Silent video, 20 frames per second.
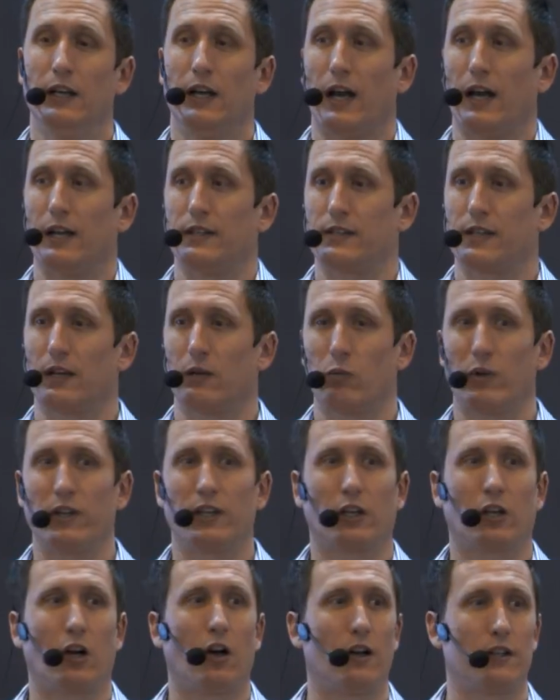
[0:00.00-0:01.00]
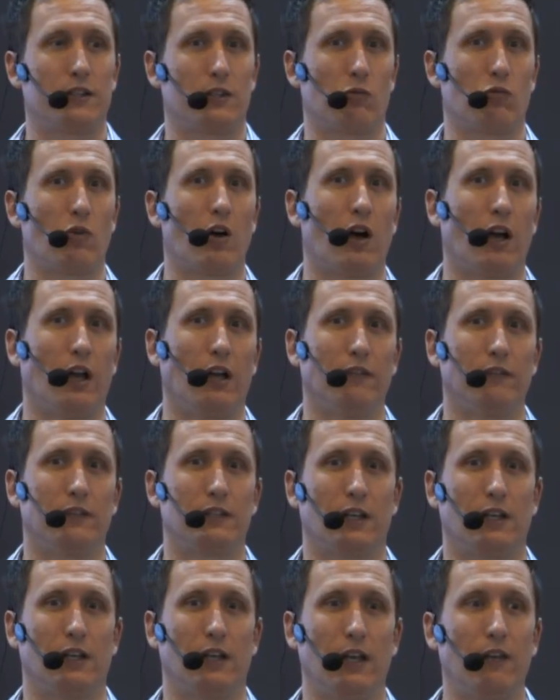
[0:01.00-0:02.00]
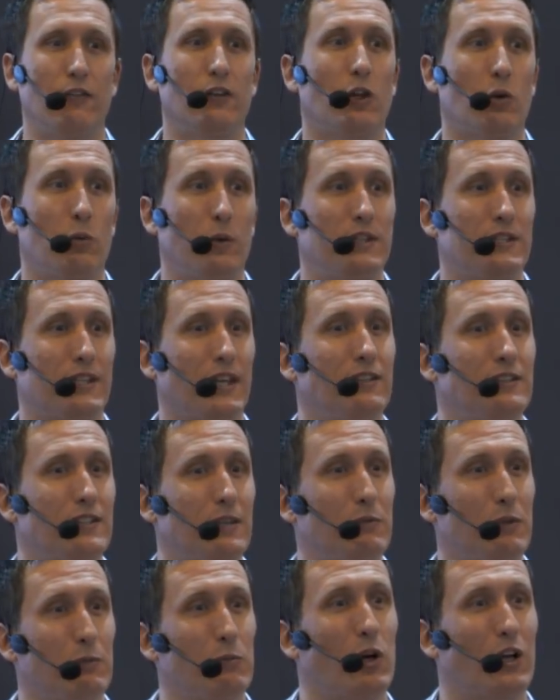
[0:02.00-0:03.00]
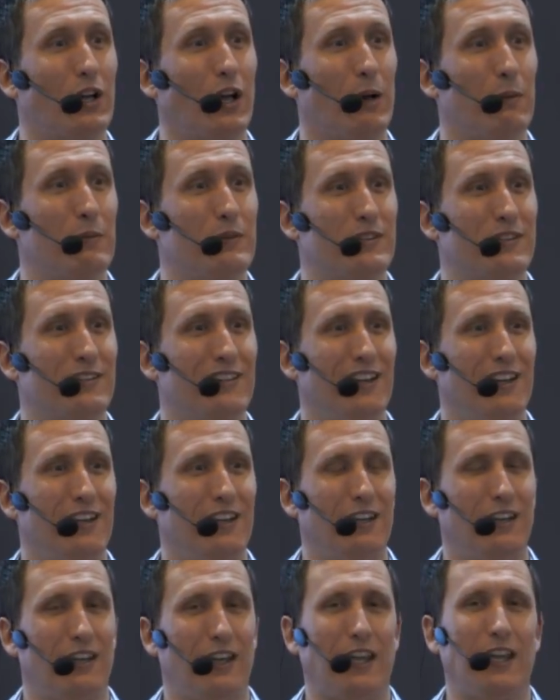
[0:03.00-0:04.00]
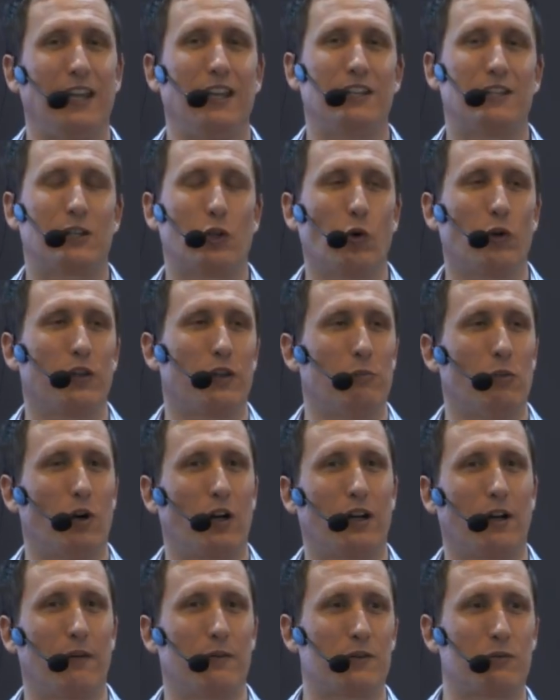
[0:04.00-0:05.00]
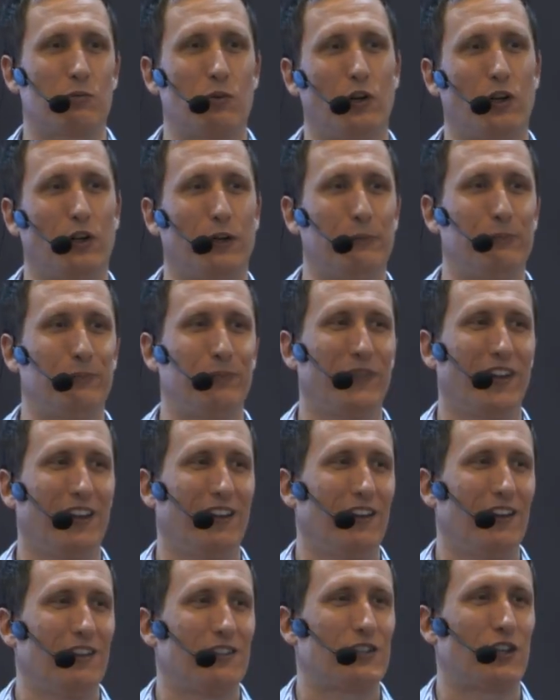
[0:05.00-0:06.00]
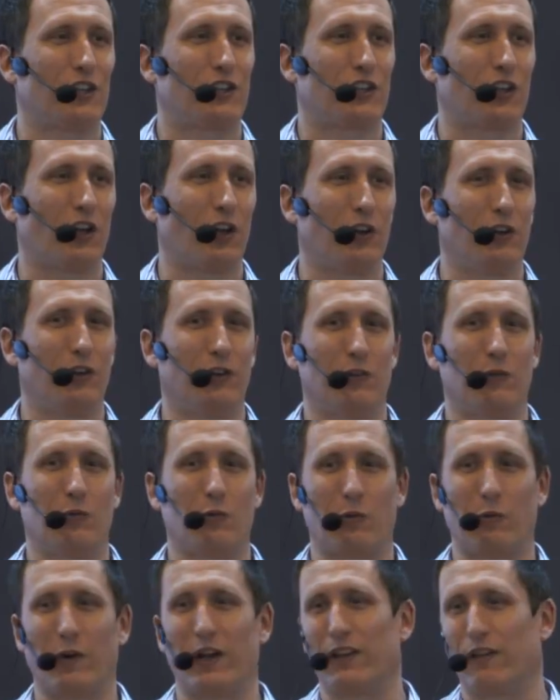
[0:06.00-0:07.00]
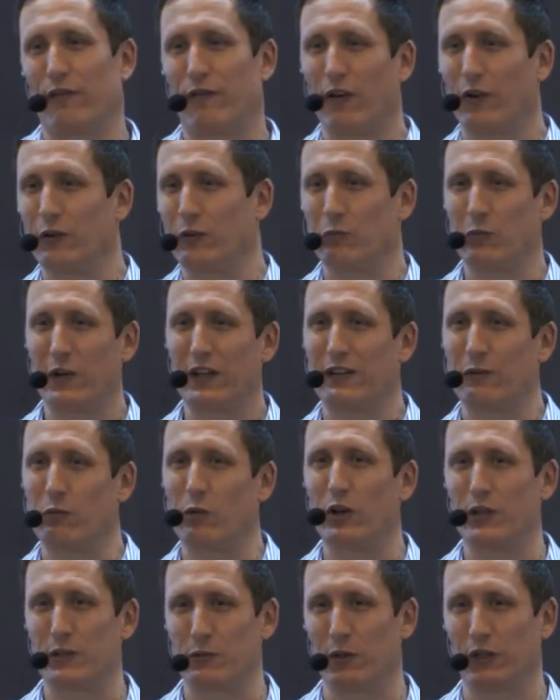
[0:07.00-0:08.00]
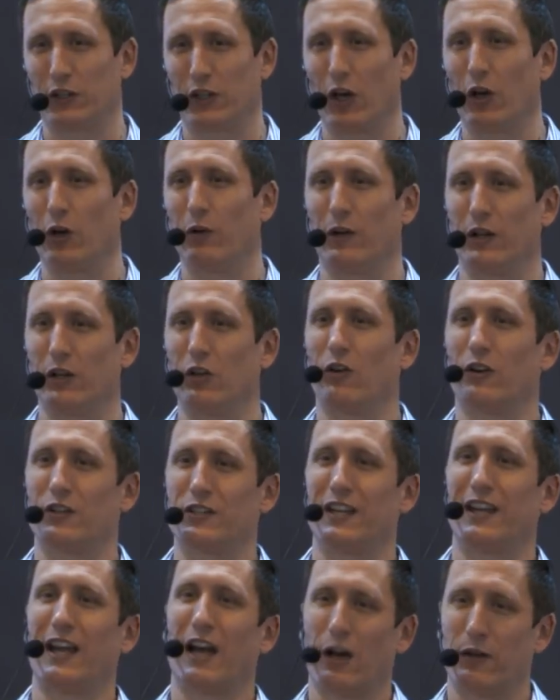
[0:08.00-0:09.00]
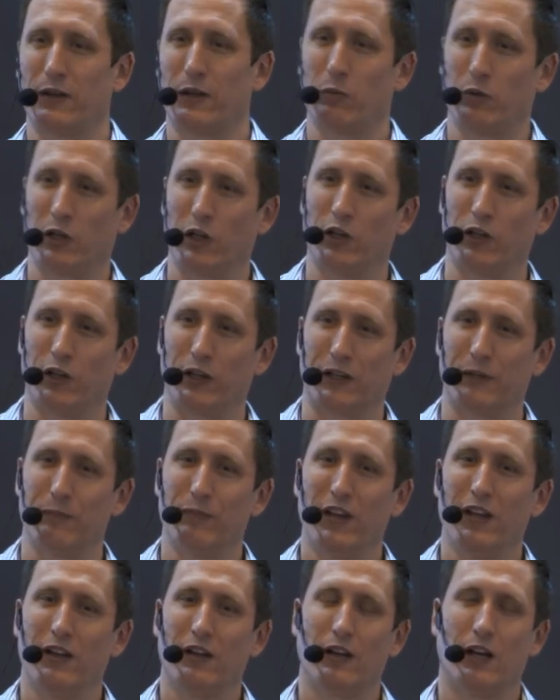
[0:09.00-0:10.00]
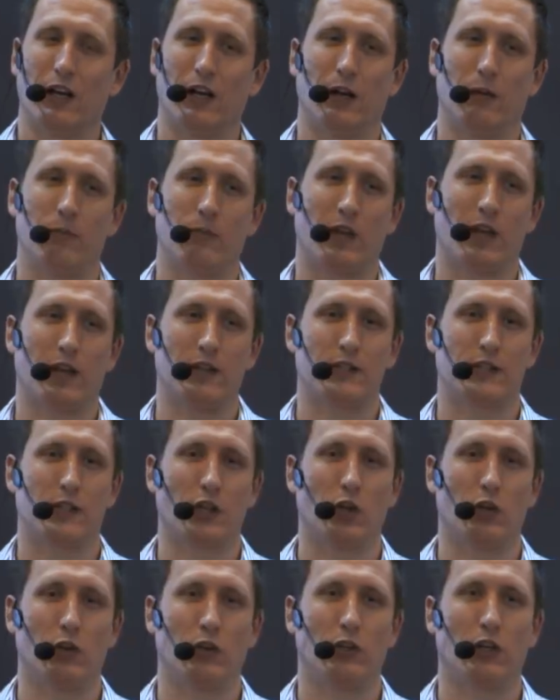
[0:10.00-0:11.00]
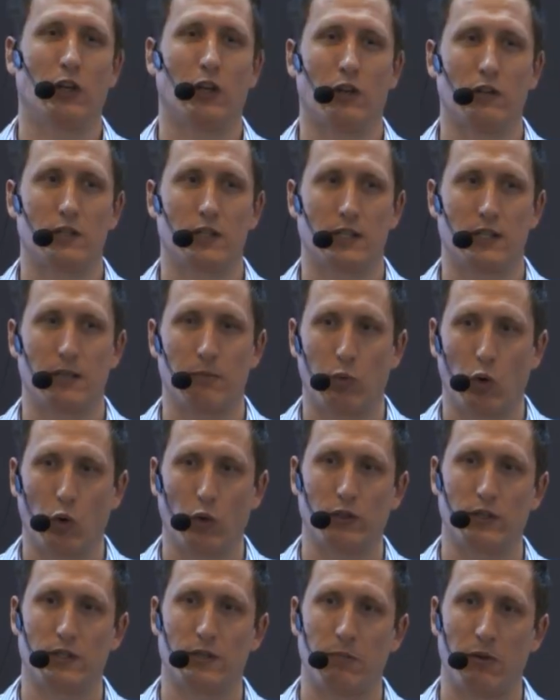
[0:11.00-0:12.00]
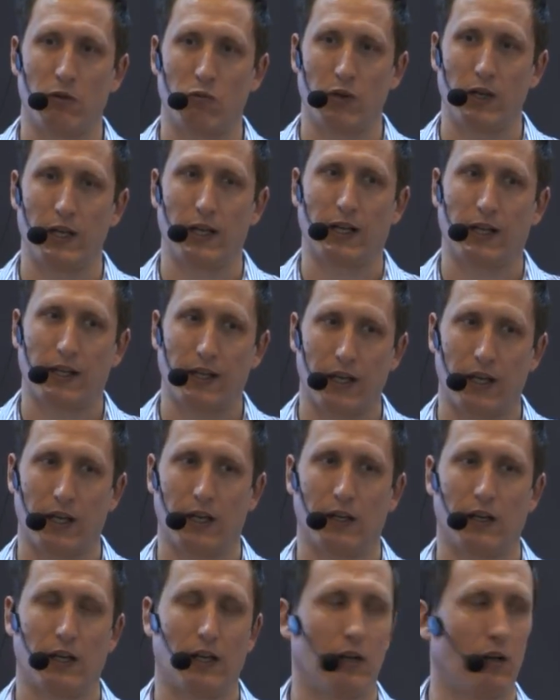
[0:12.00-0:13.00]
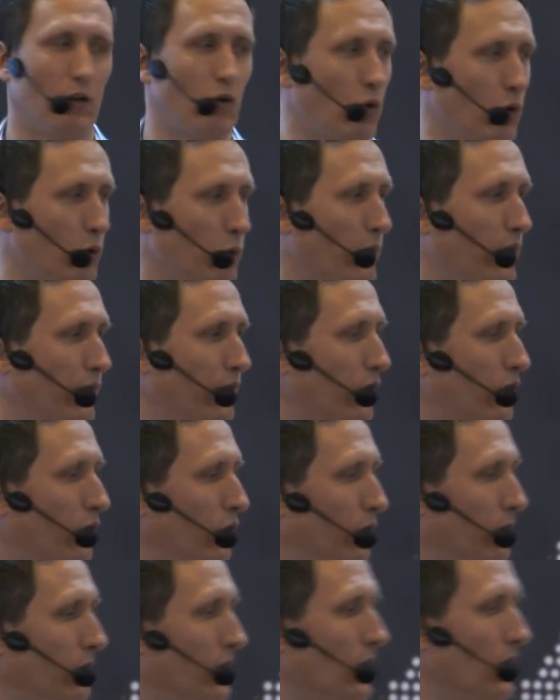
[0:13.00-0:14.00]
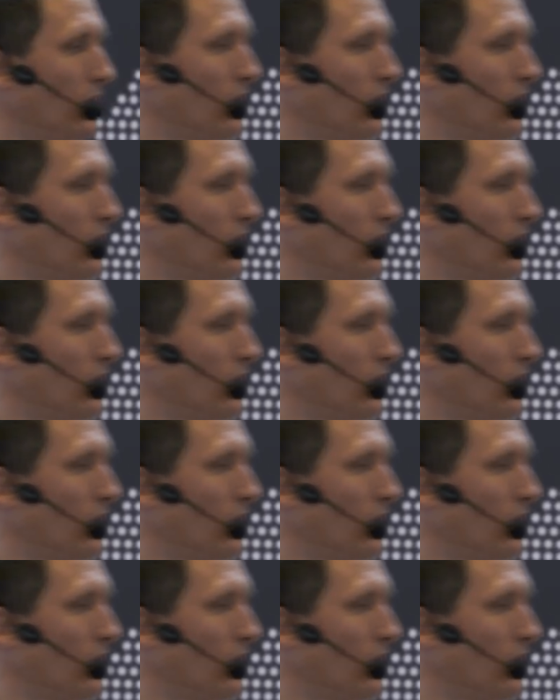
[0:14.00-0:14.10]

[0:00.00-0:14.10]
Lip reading: And when the cards arrived, even though we'd sent him the mock-ups, he thought the mock-ups were to show where the words would go and not actually how they would look. And so, you know, it's just important to be really clear all the way through.